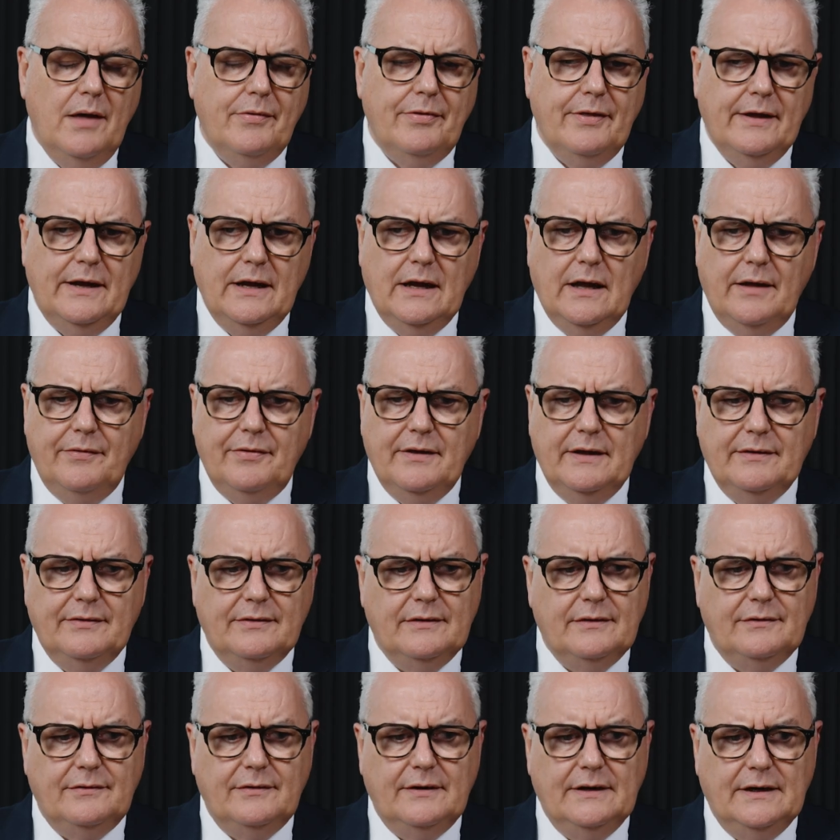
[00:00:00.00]
I think
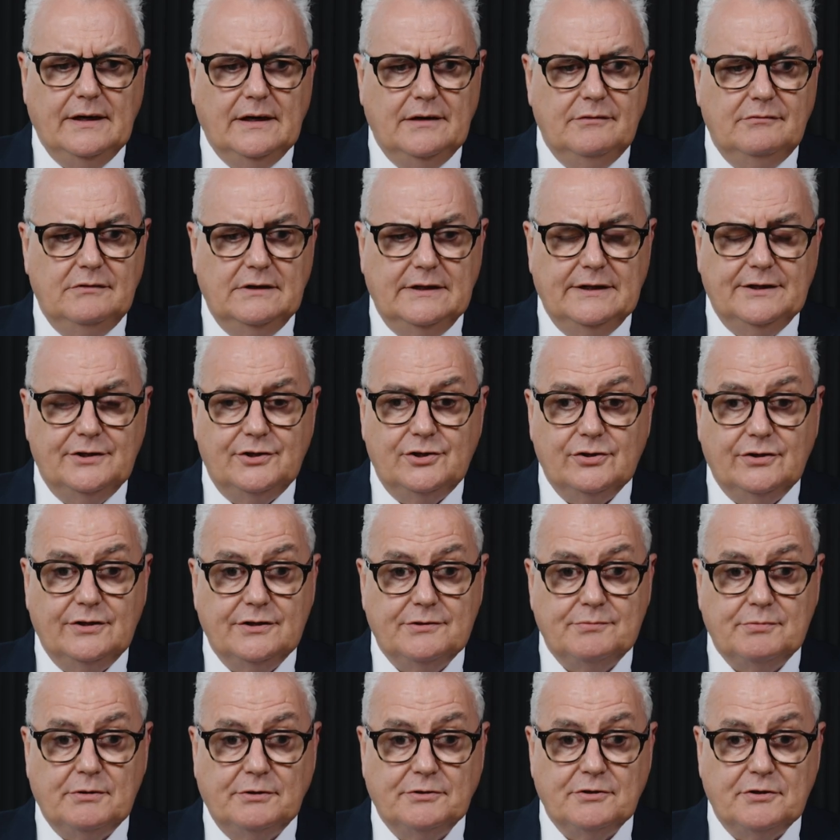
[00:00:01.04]
the thing I really enjoy
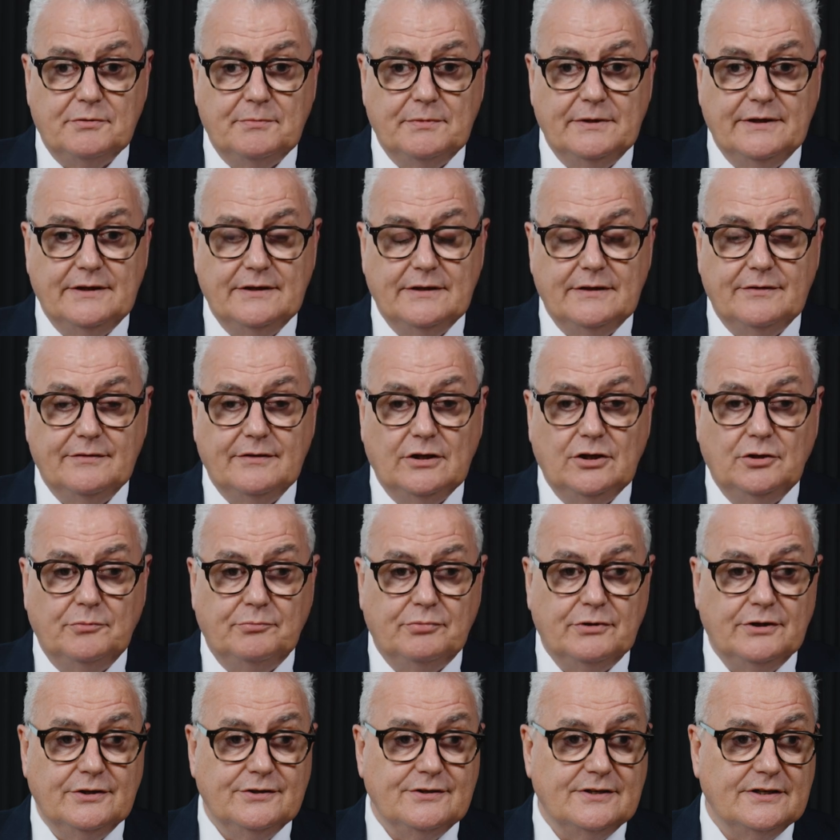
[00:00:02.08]
is possibly the whole
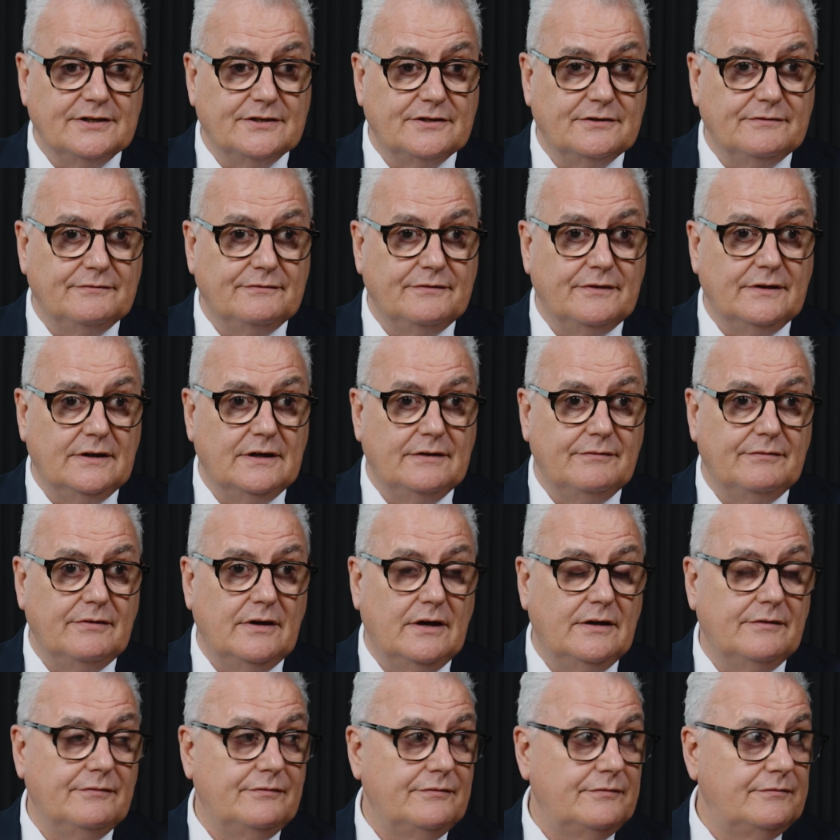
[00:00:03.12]
process
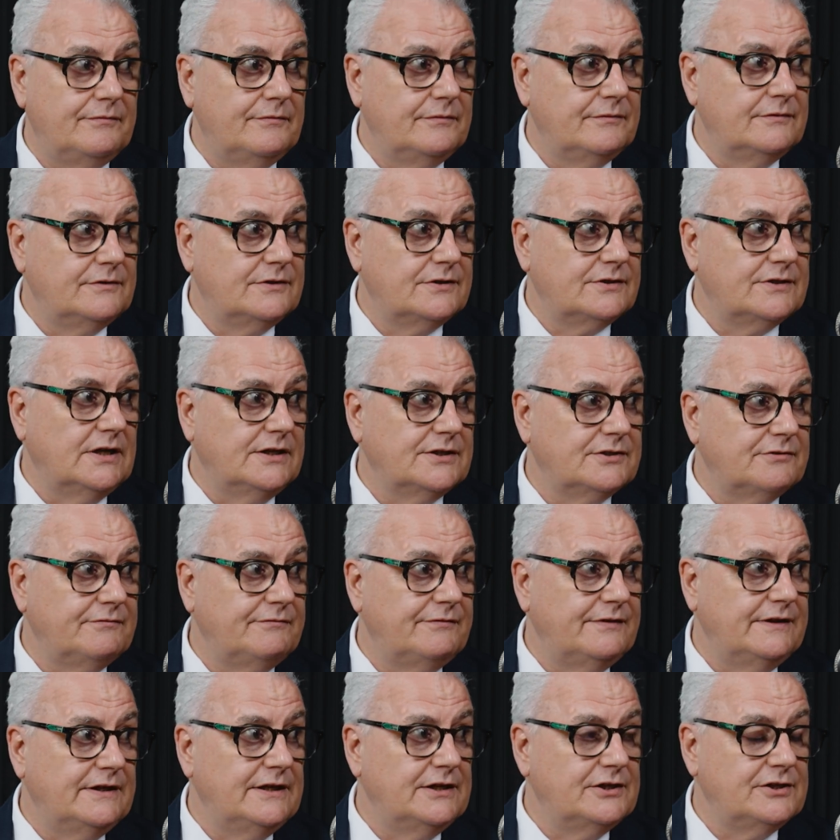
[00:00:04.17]
of start to
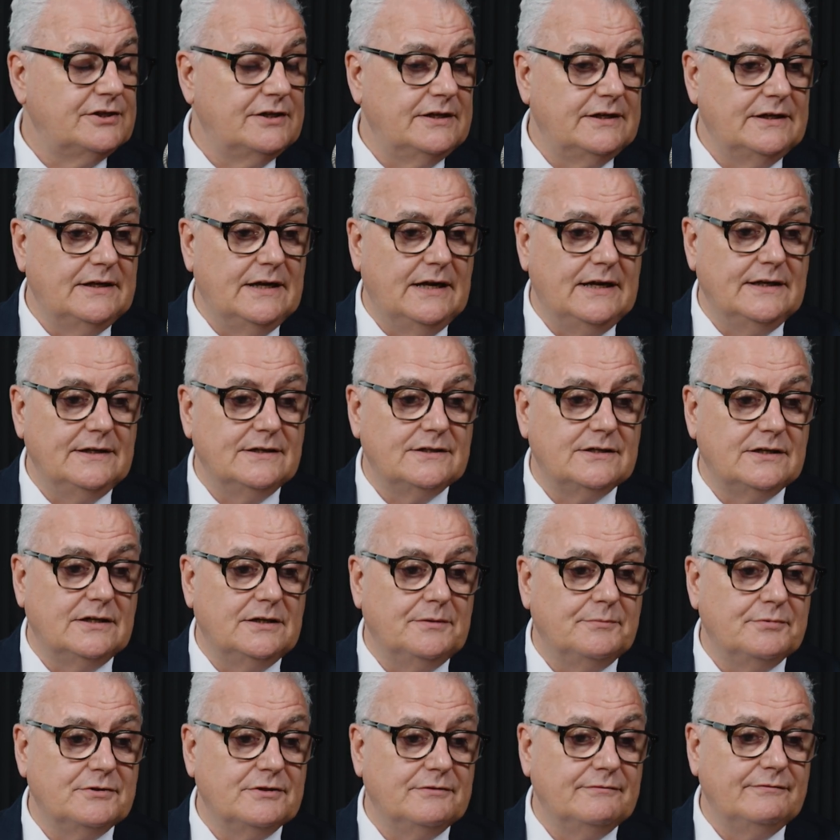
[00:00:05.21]
finish in
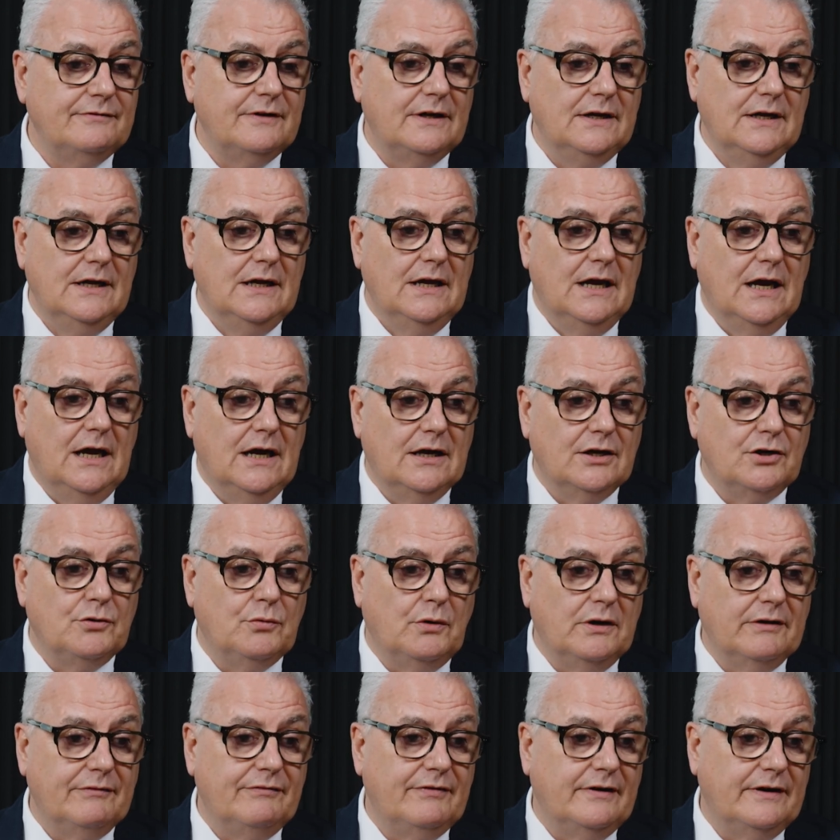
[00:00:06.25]
terms of
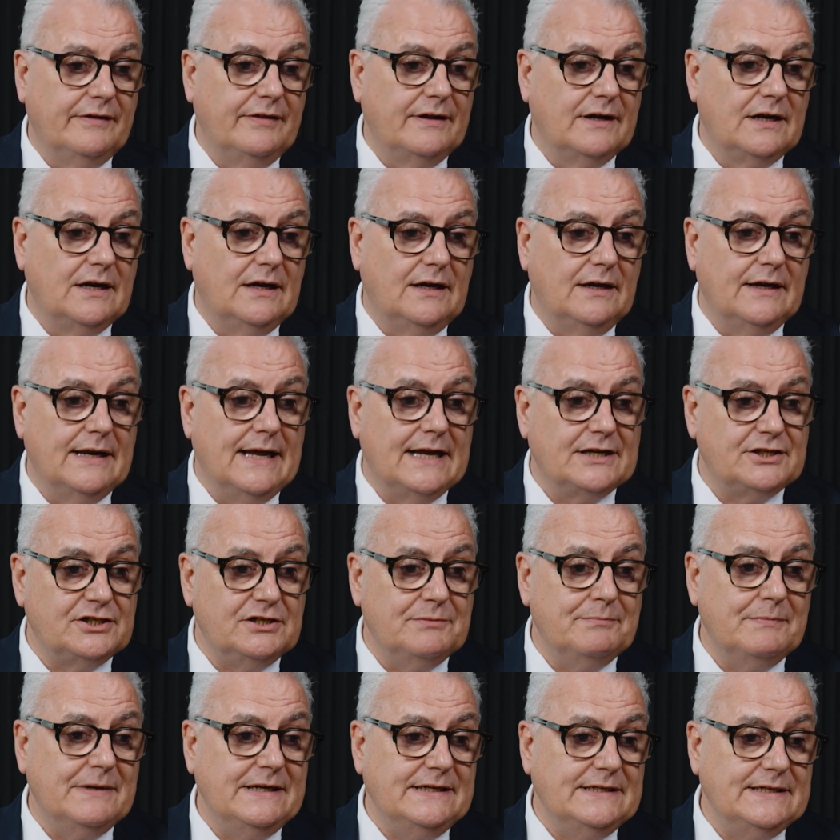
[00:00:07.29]
qualifying the client,
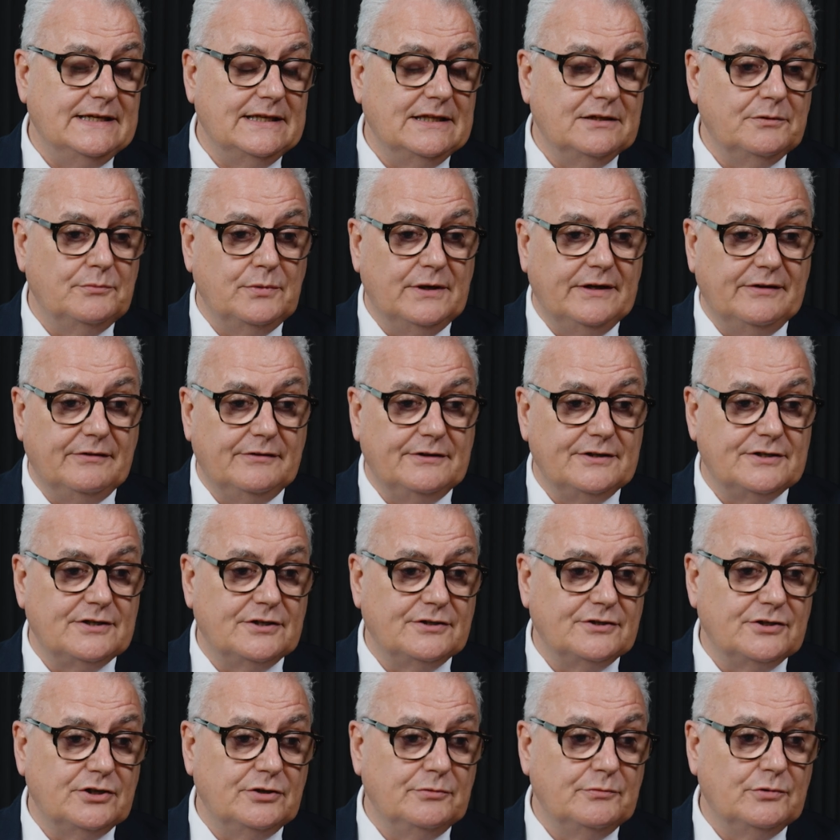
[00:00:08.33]
actually meeting them, whether it's a
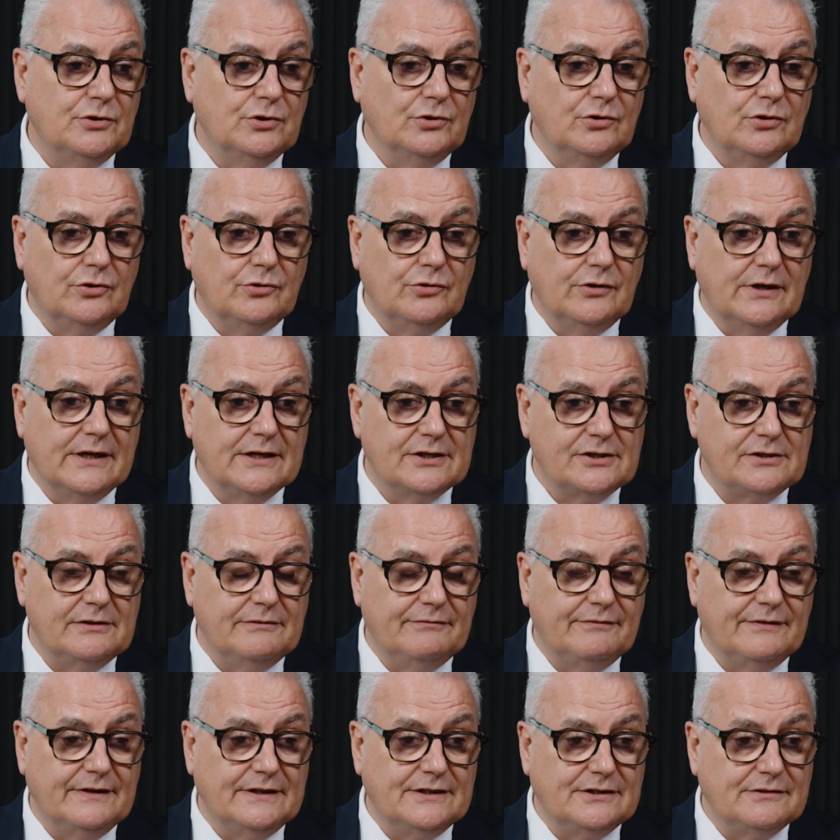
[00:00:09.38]
Zoom call or actually
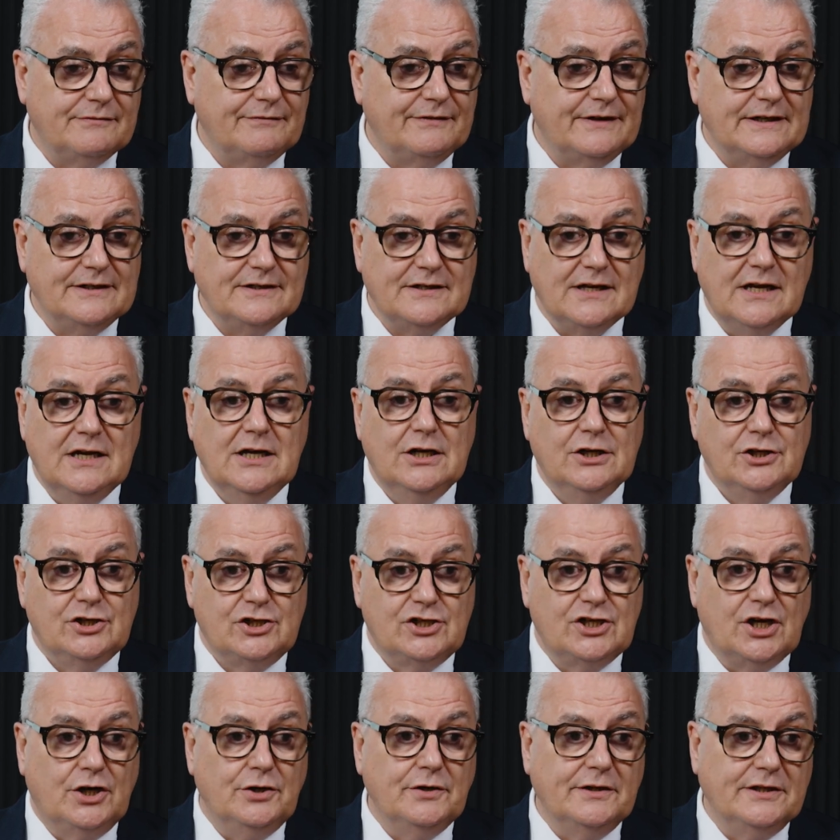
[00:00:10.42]
face to face,
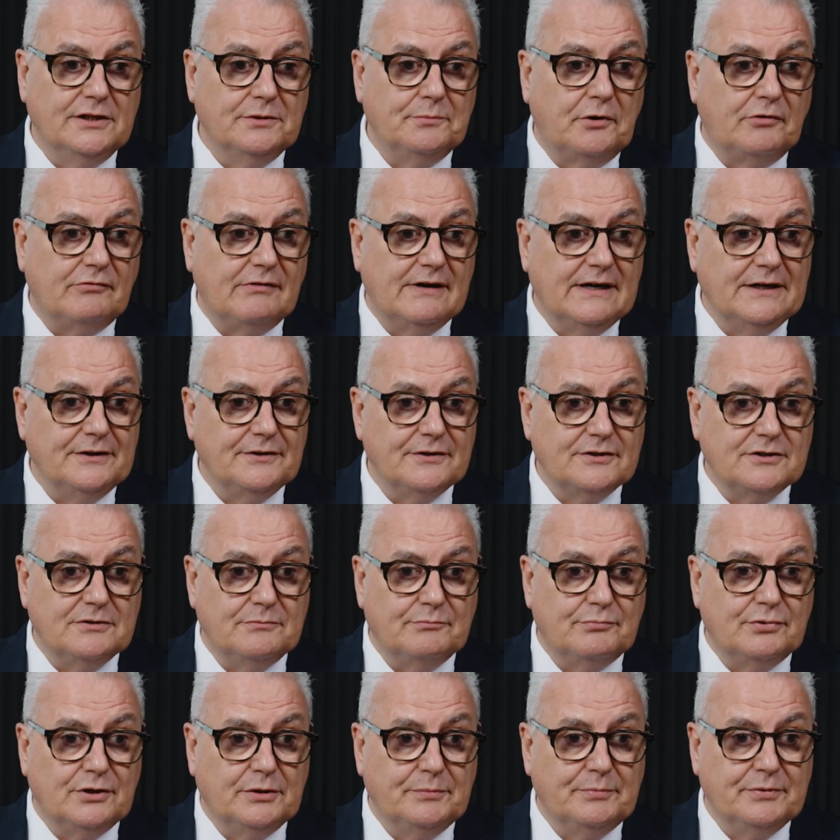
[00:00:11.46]
showing them around
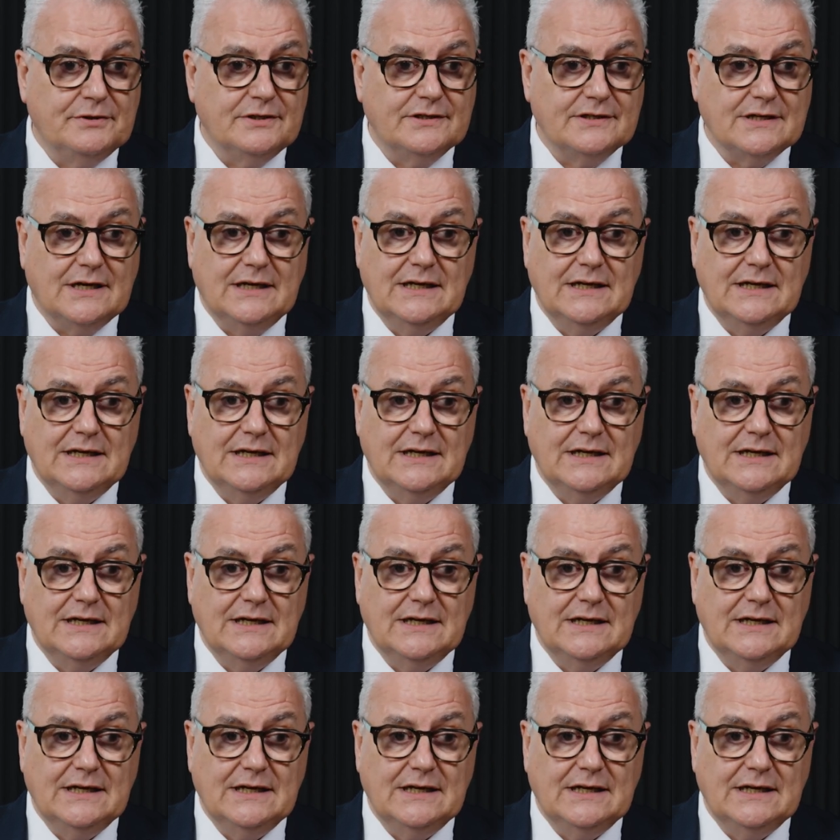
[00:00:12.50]
some properties.